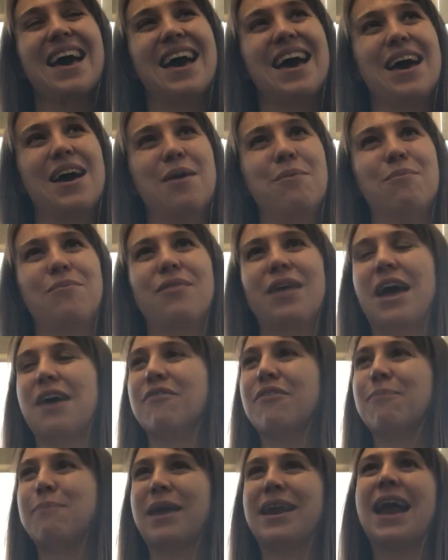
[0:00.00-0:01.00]
that
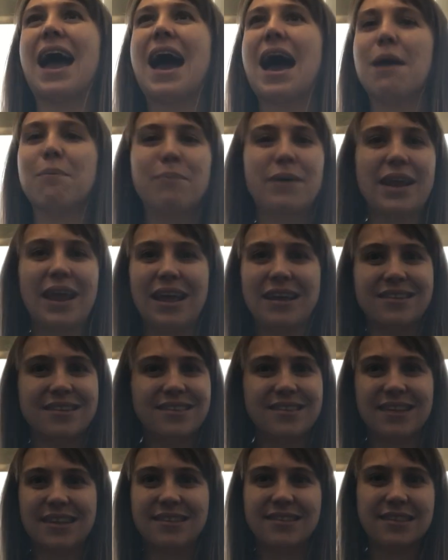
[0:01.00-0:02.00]
have been happening
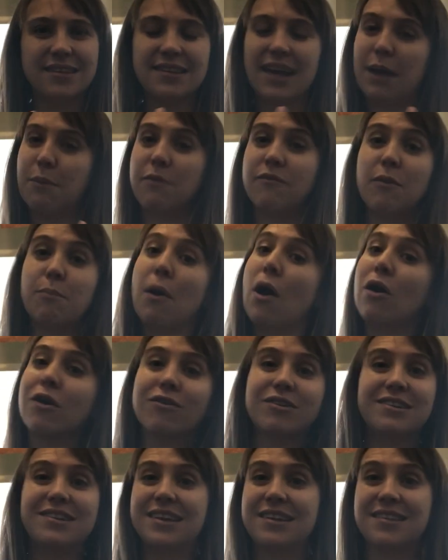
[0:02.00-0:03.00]
since the time of
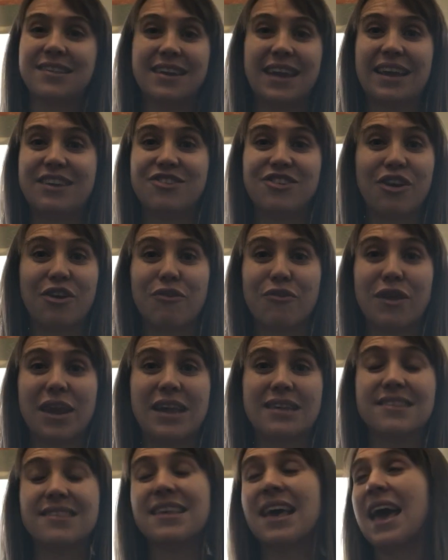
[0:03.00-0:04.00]
Hippocrates in ancient
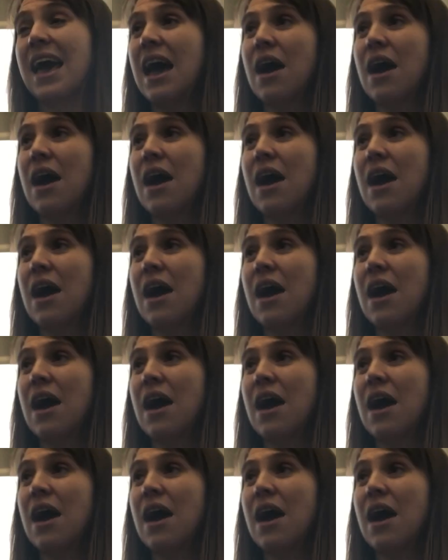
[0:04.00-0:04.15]
Greece.